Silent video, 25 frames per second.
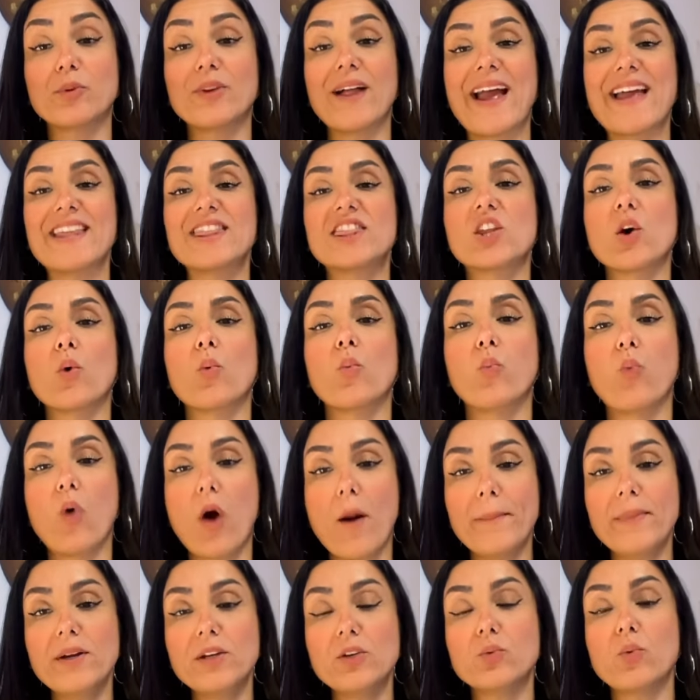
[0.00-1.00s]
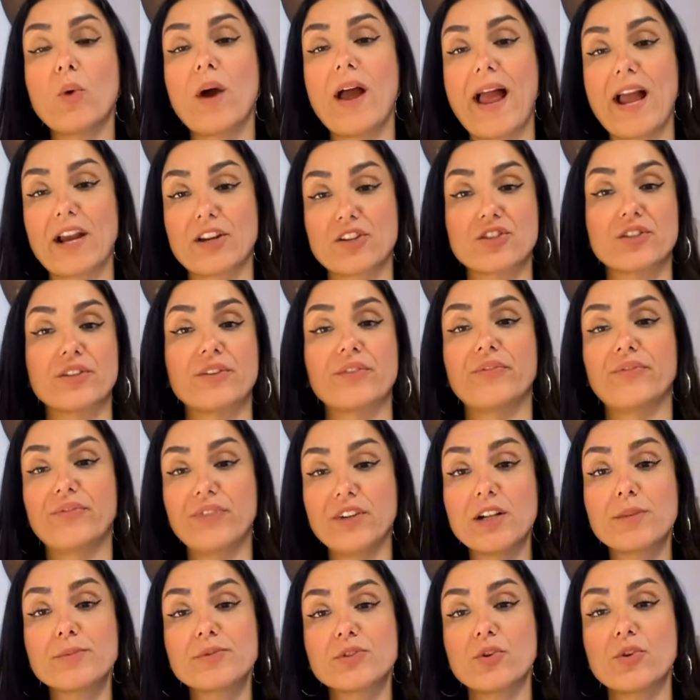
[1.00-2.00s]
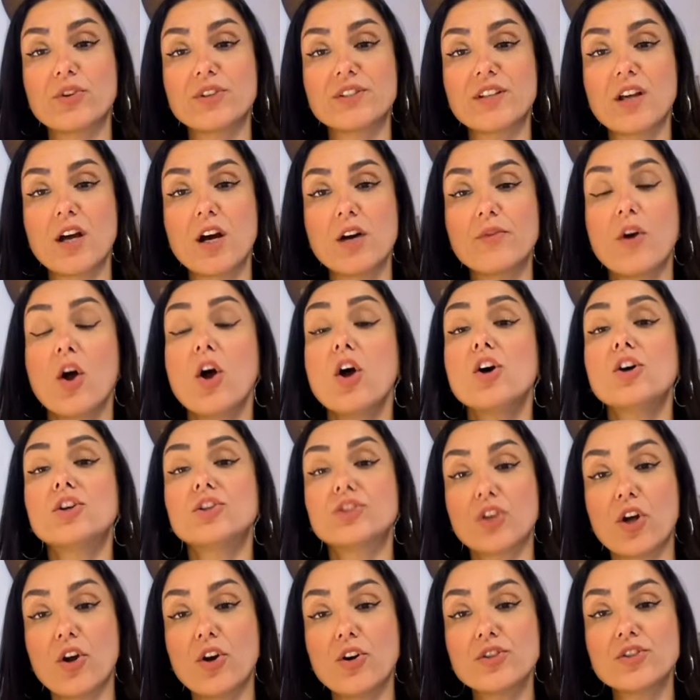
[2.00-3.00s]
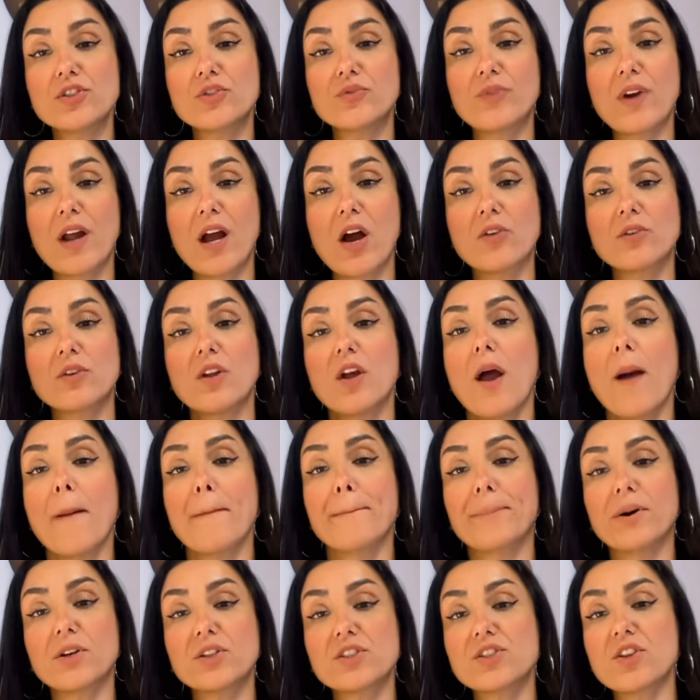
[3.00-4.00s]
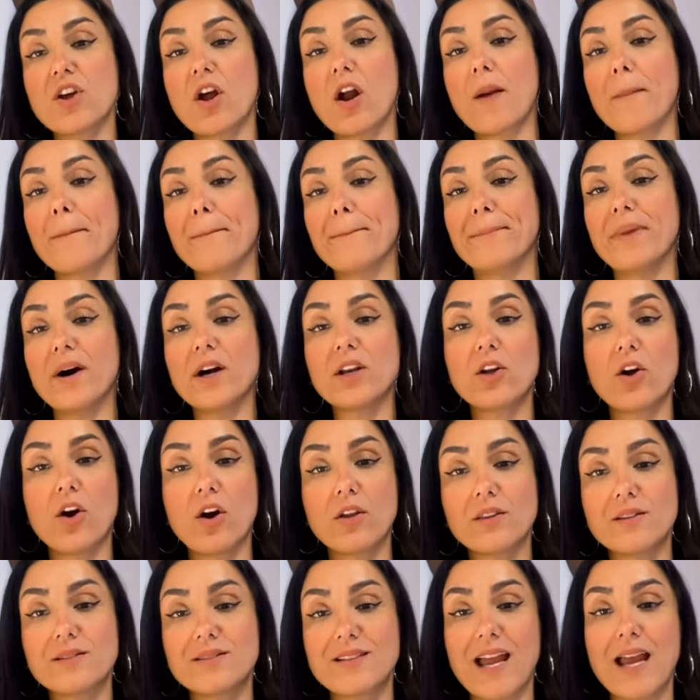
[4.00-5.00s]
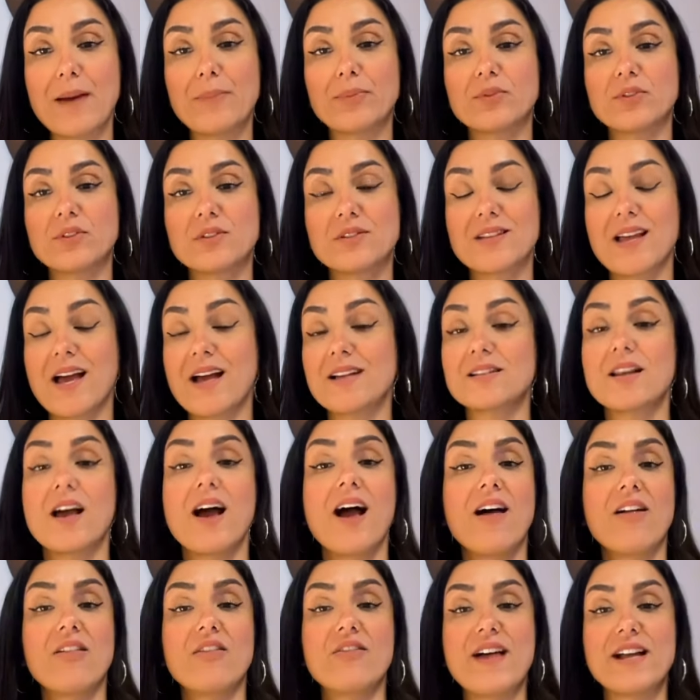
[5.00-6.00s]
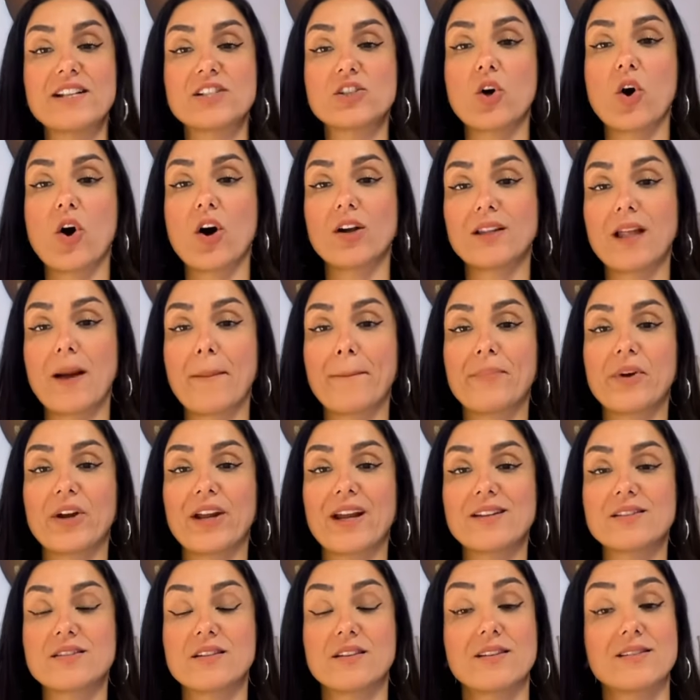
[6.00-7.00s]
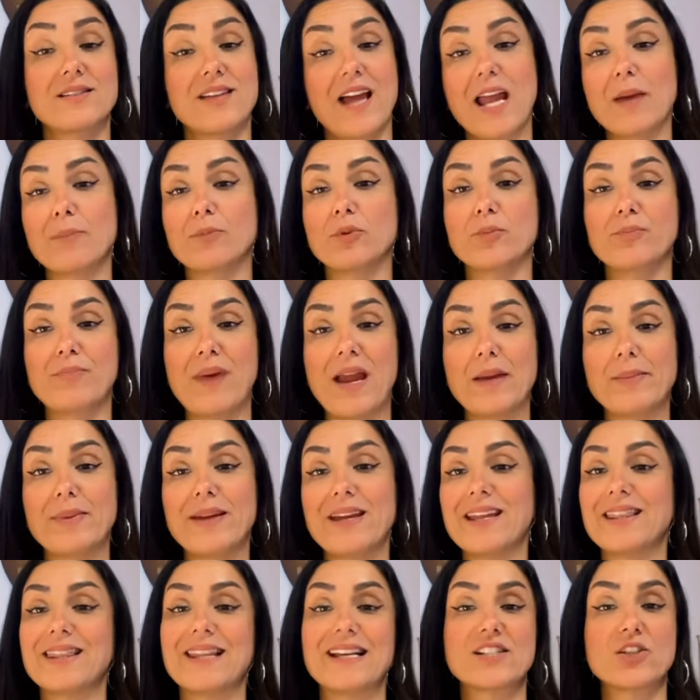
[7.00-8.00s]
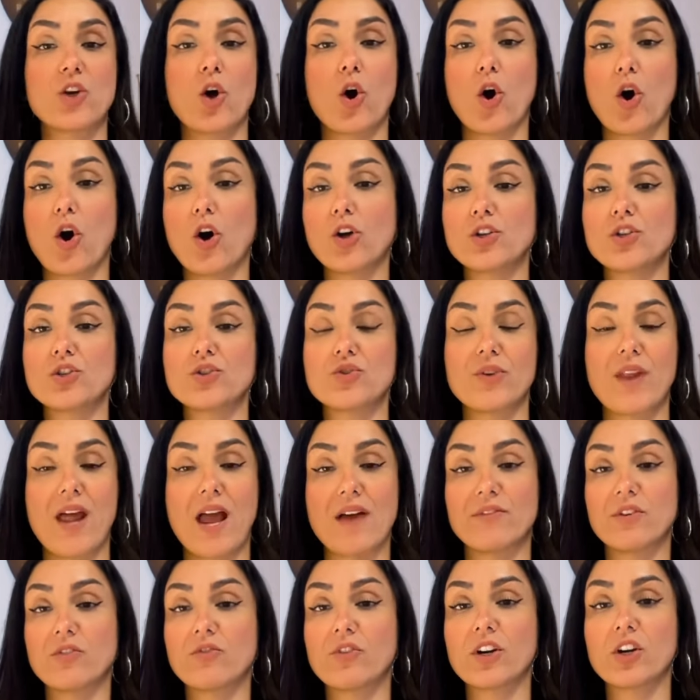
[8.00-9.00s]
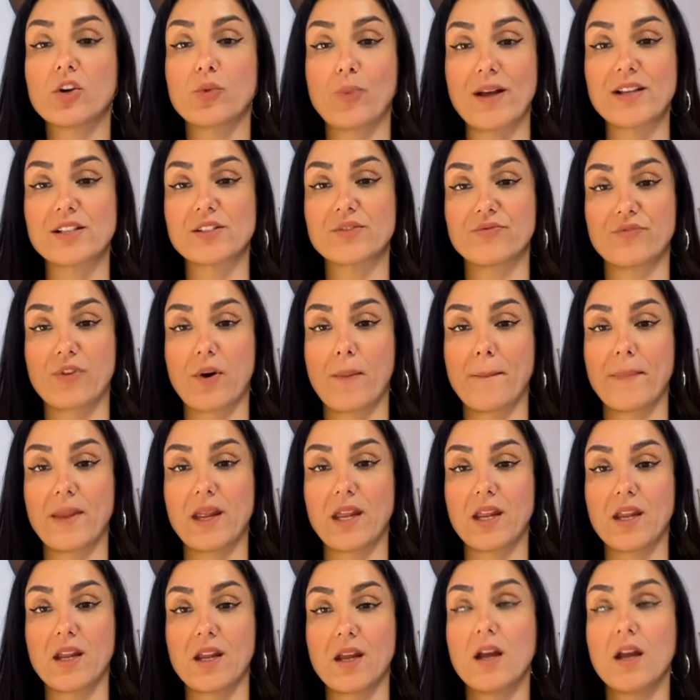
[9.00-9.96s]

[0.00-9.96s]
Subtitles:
And the woman who actually films herself turns around, puts her butt on the table and says, "That's all I'm bringing to the table, baby, and that's all you should ever request from me."